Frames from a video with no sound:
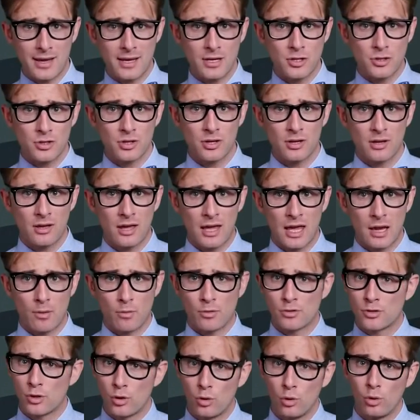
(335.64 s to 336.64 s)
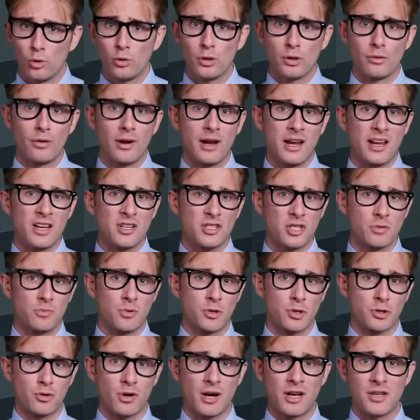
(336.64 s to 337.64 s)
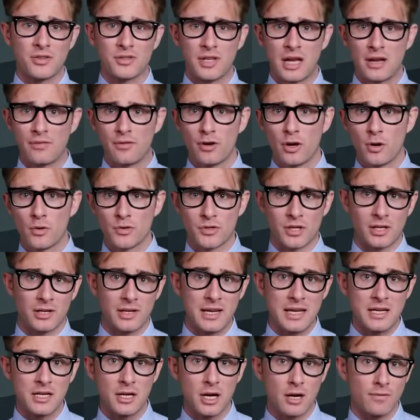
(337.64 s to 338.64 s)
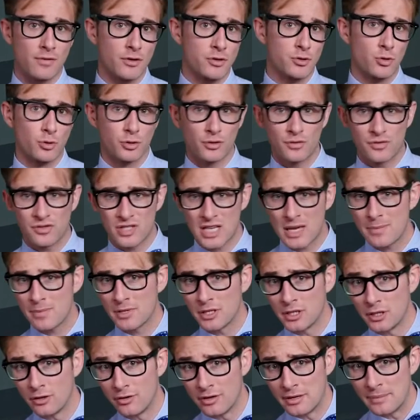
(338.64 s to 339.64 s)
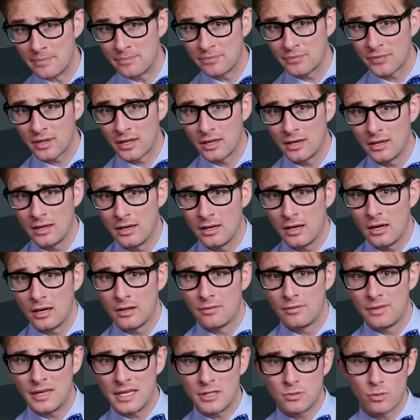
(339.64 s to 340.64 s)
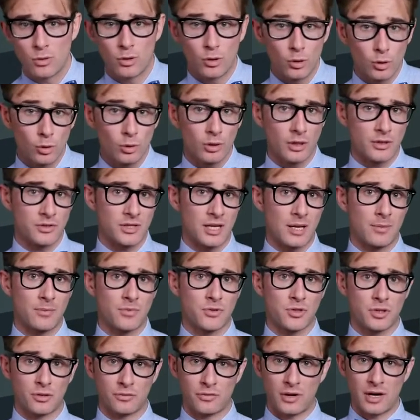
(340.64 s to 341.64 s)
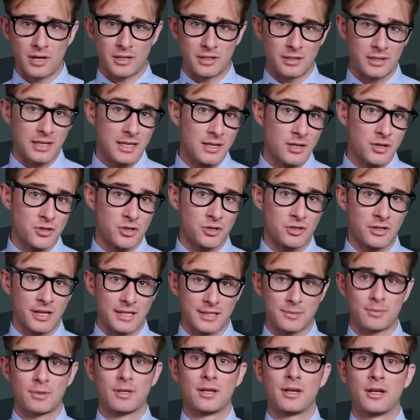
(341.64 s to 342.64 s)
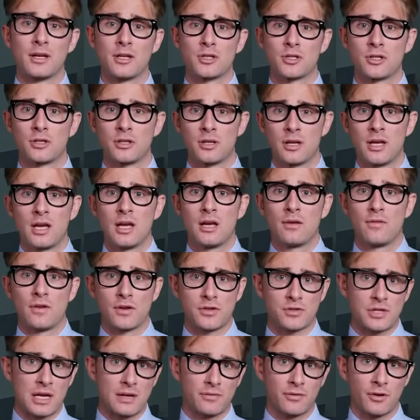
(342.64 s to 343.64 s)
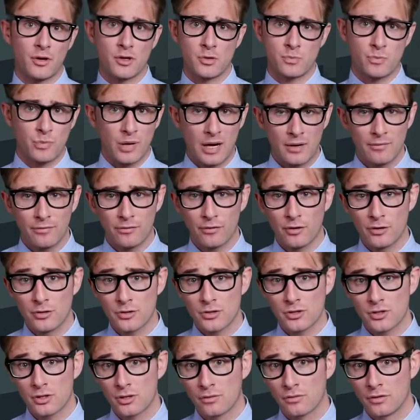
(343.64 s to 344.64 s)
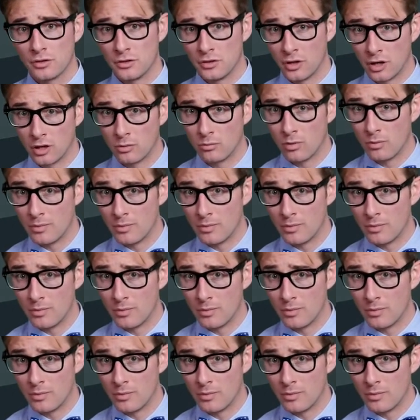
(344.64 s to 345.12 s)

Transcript: age, it was all the rage to portray Sappho as the leader of a sort of seminary. These were all attempts to find an innocent explanation for Sappho's preference for young